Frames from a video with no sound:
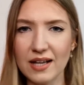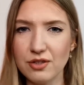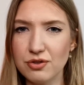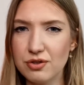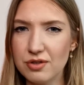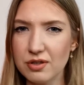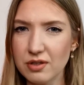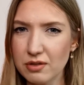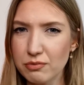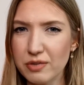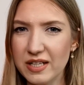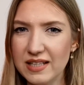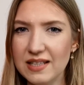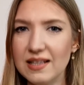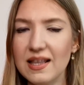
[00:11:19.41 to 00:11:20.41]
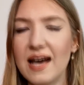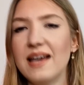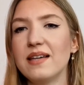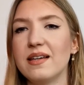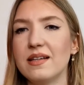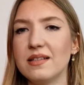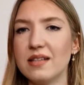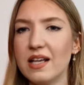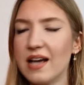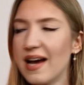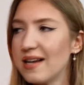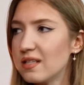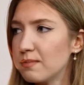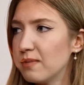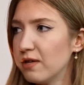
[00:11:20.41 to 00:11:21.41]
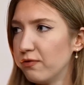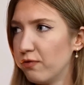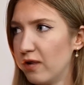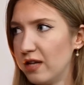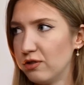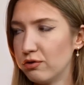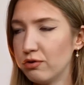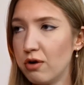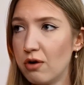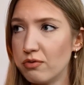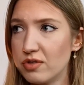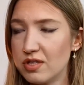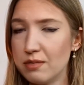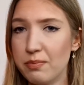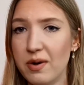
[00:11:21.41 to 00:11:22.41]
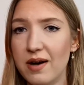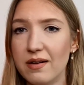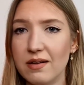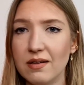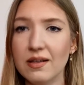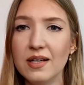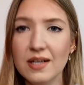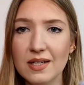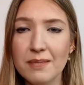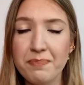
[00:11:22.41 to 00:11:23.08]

I don't really like it, and I asked my friend who owns the bottle